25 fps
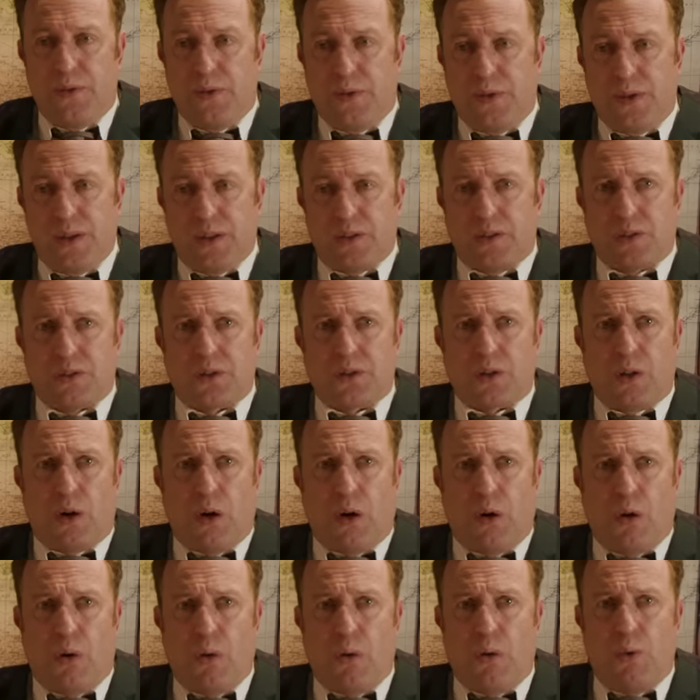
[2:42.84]
This
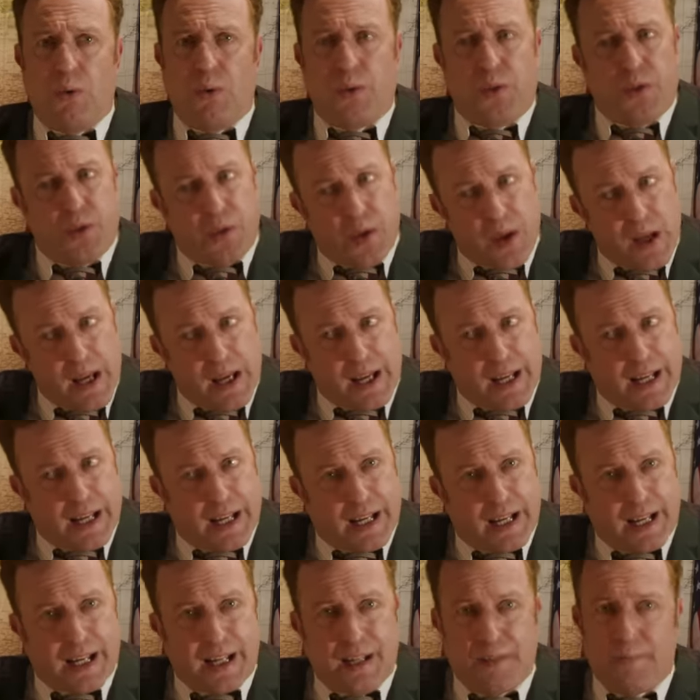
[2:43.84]
whole
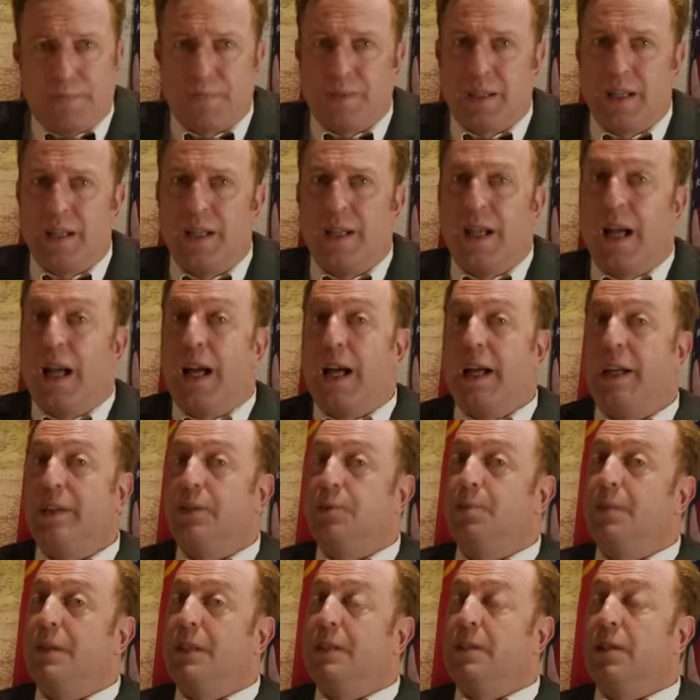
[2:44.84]
thing
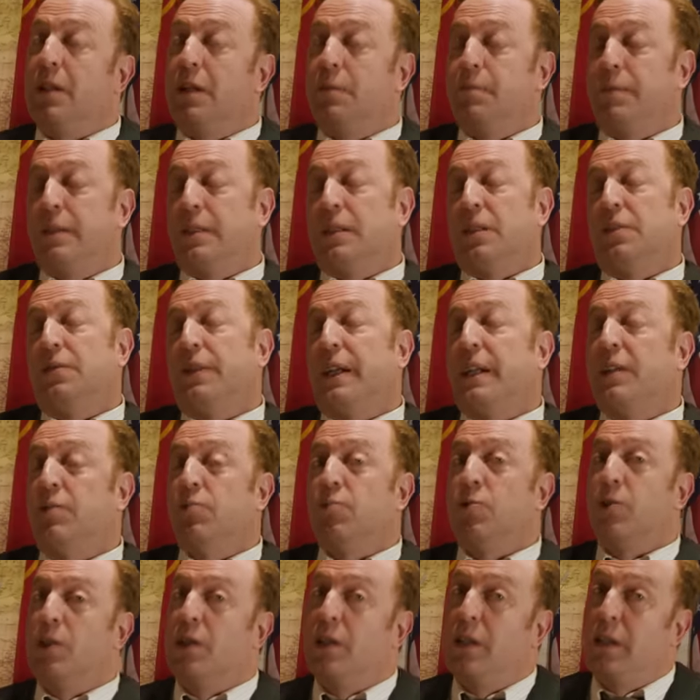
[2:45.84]
has been a bit of a
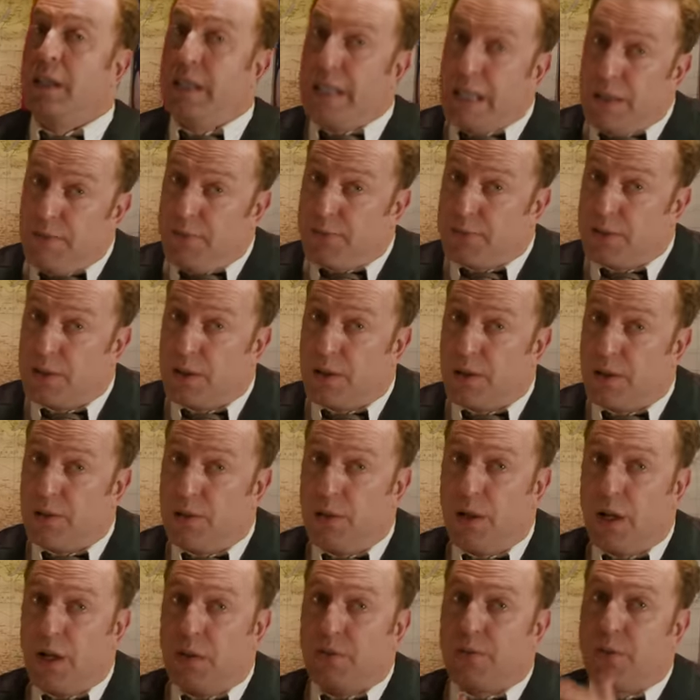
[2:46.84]
relief,
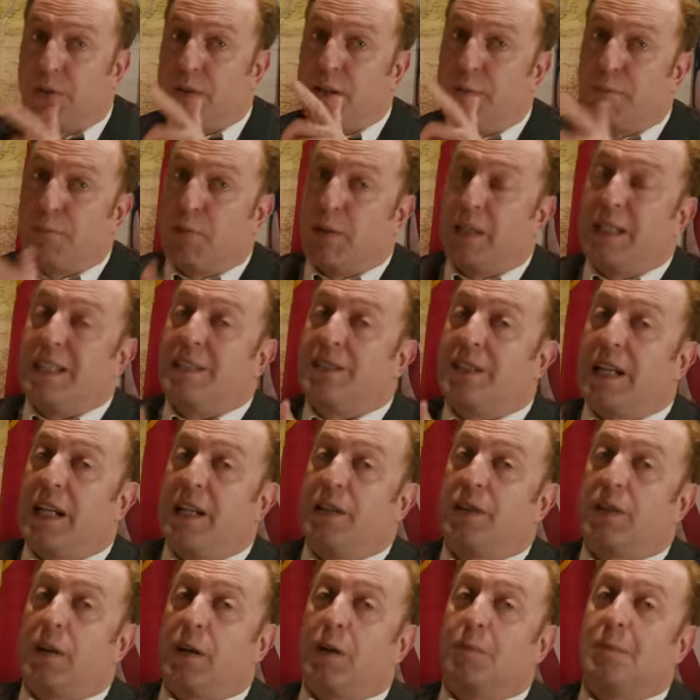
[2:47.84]
though, for the British
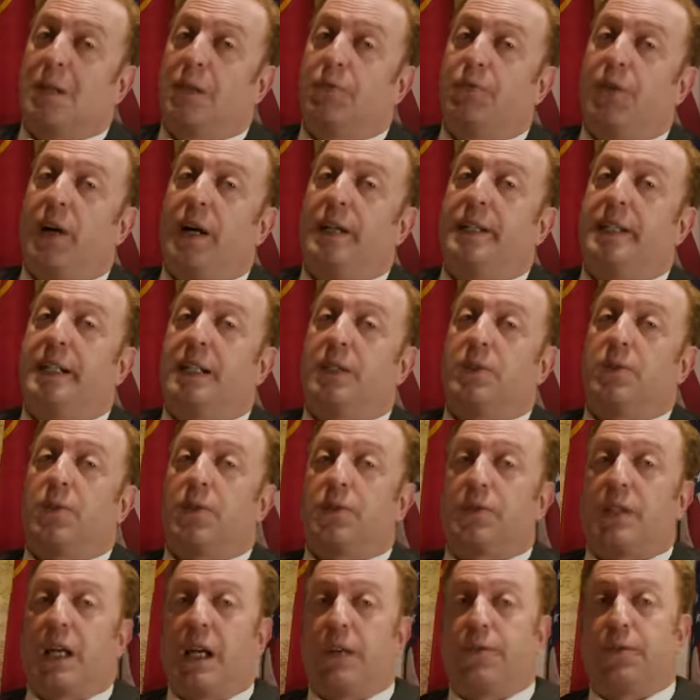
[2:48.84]
8th Army fighting in
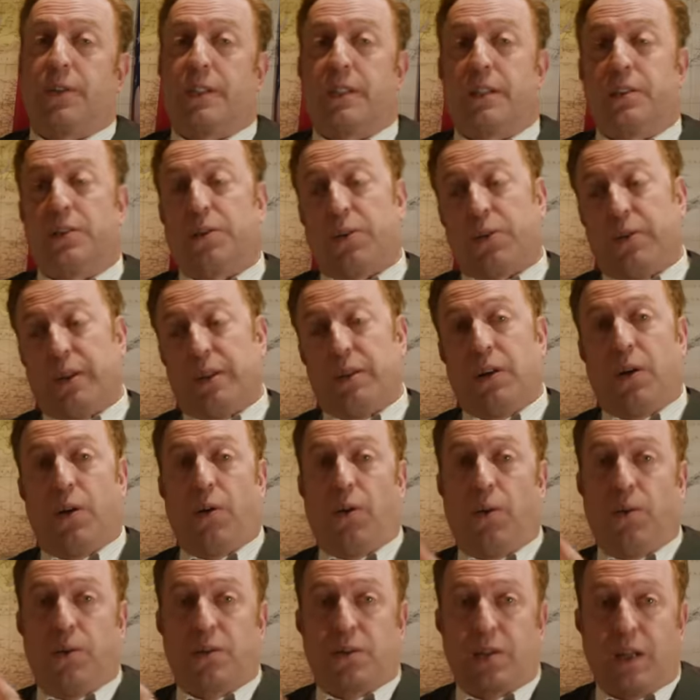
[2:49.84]
North Africa during the
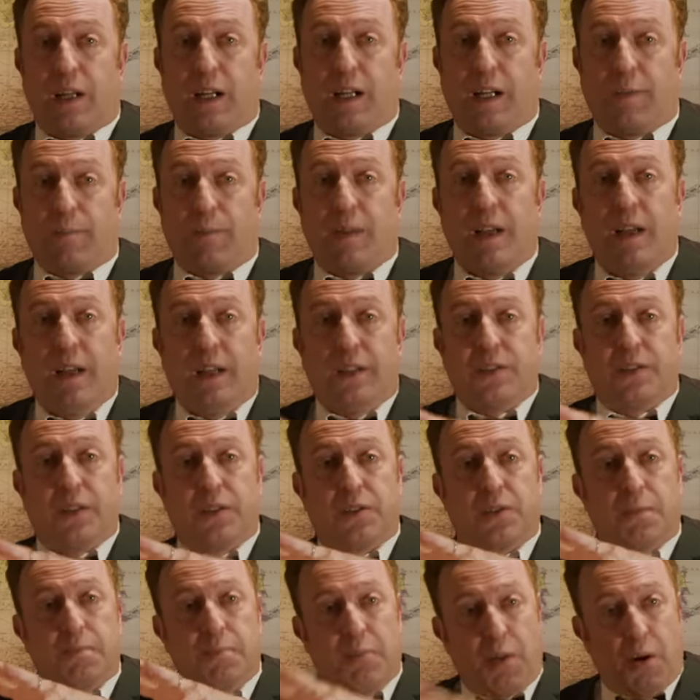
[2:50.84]
whole time,
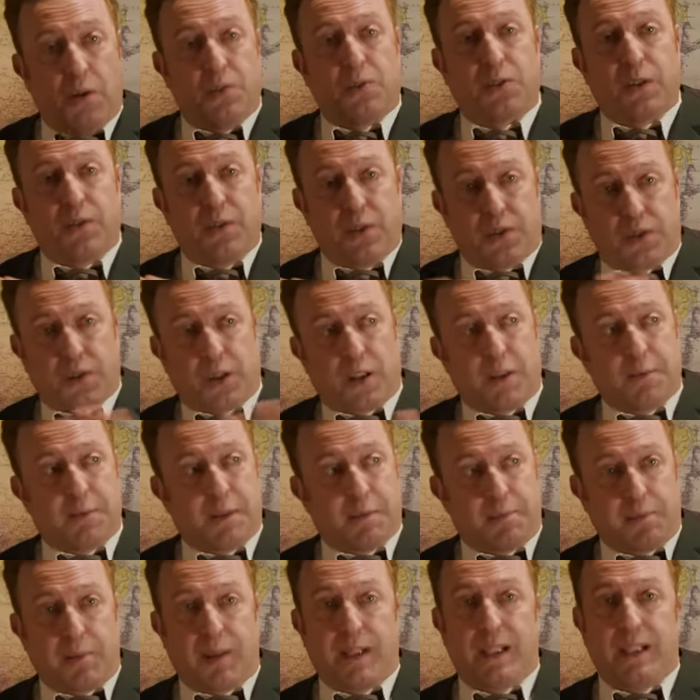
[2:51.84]
since most of the
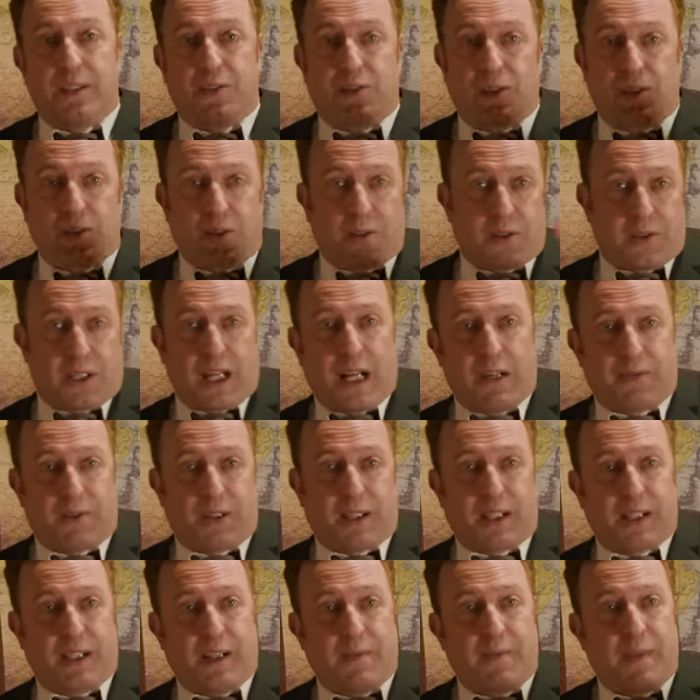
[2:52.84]
German planes in North
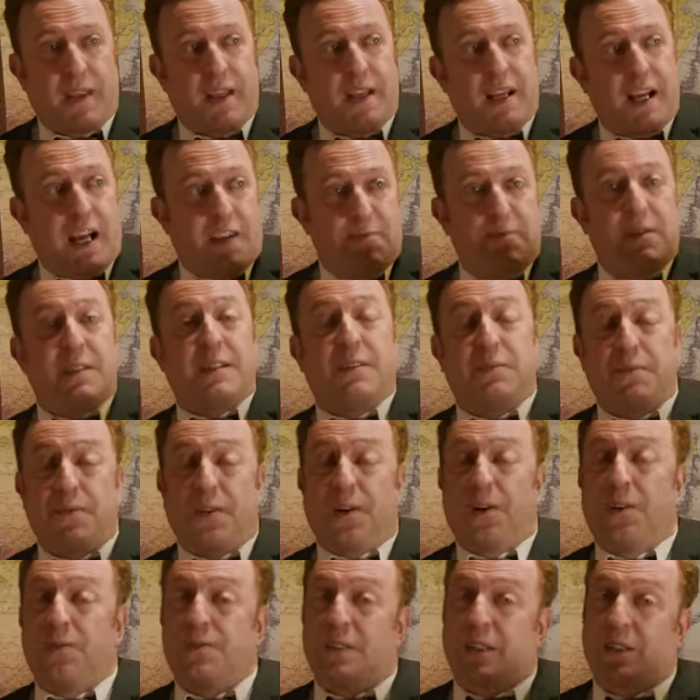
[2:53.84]
Africa have been
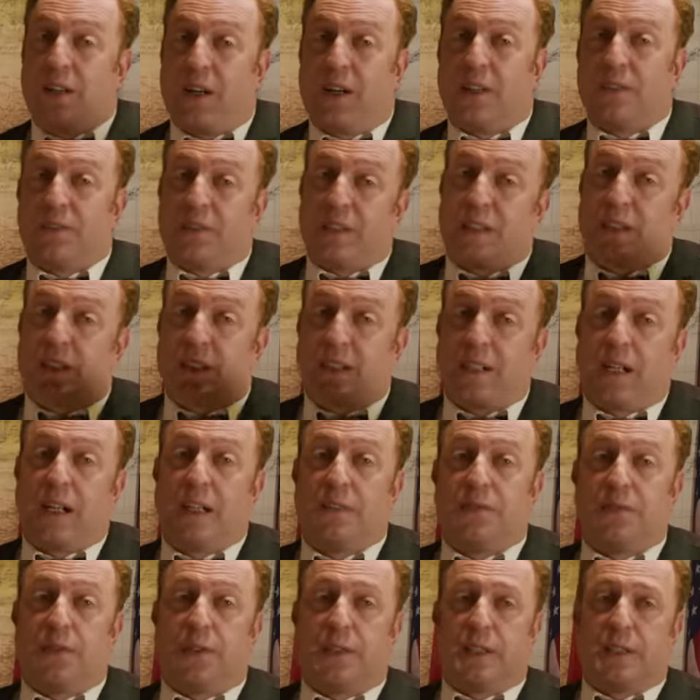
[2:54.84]
involved in hunting the
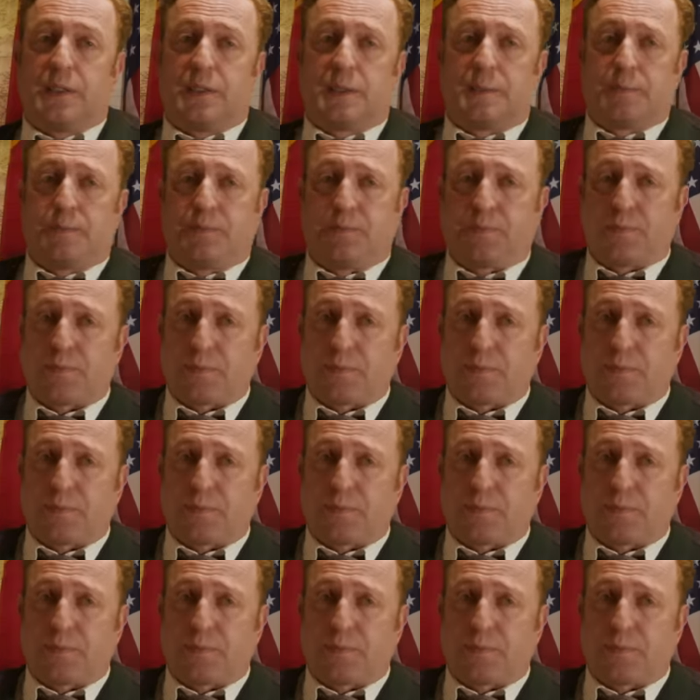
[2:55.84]
convoys.